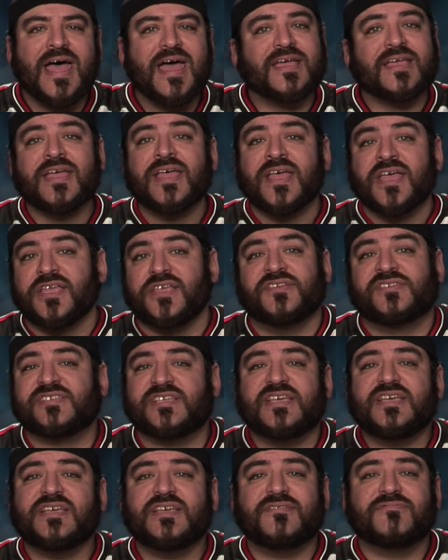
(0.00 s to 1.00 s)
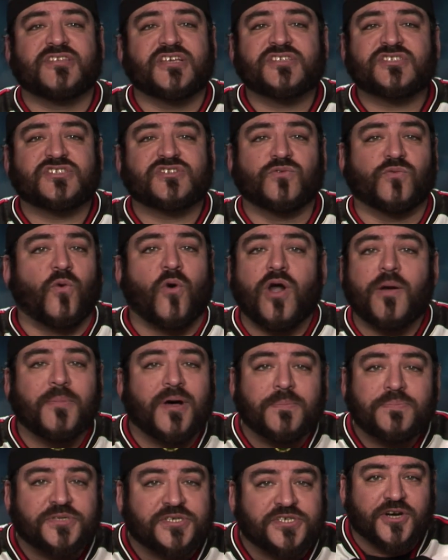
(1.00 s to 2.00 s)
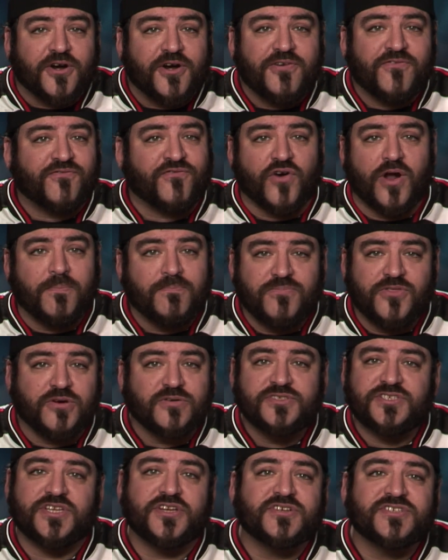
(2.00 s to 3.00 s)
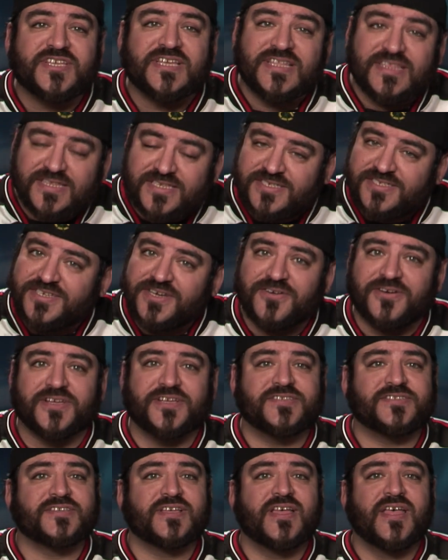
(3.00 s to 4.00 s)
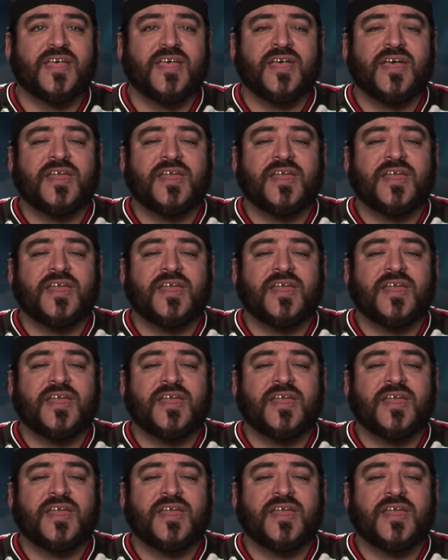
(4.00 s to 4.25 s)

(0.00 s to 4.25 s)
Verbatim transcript: Heck, you see this warm shirt from those years in the series.